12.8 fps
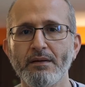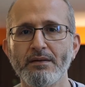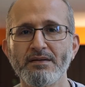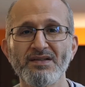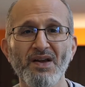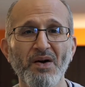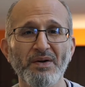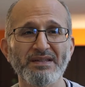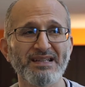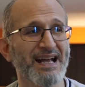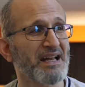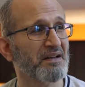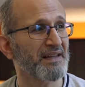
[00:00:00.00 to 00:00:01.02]
So it's
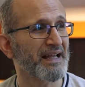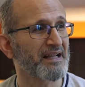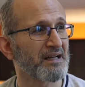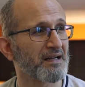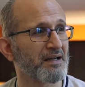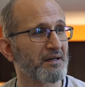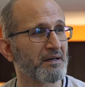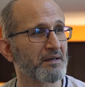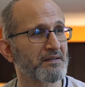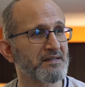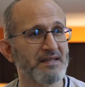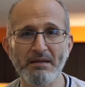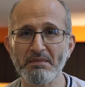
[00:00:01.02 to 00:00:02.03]
kind of like a
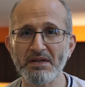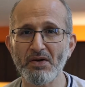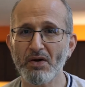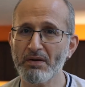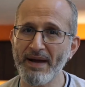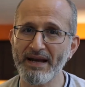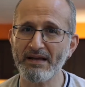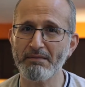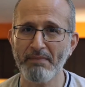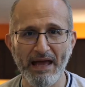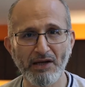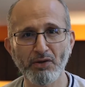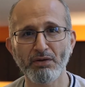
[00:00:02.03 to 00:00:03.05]
semi-automatic
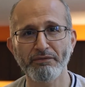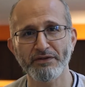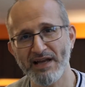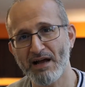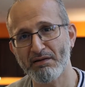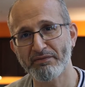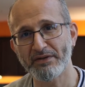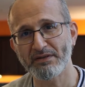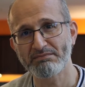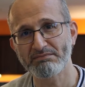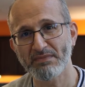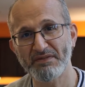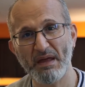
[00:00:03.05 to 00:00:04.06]
manual photography,
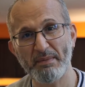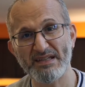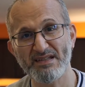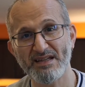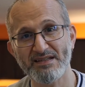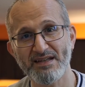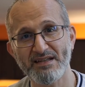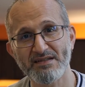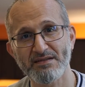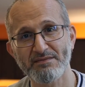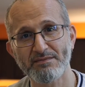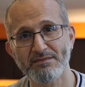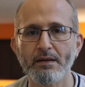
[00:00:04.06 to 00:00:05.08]
if that makes any sense.
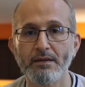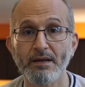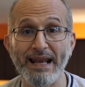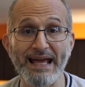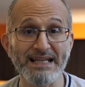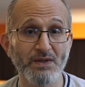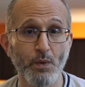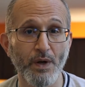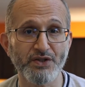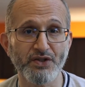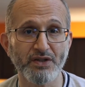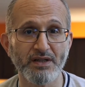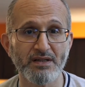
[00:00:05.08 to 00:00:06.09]
The next
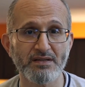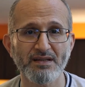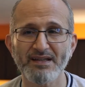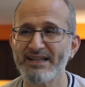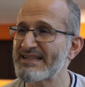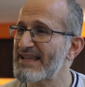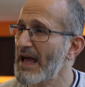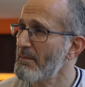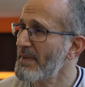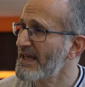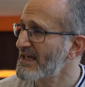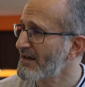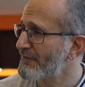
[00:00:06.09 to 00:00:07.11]
question is that
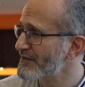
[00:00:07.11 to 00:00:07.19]
making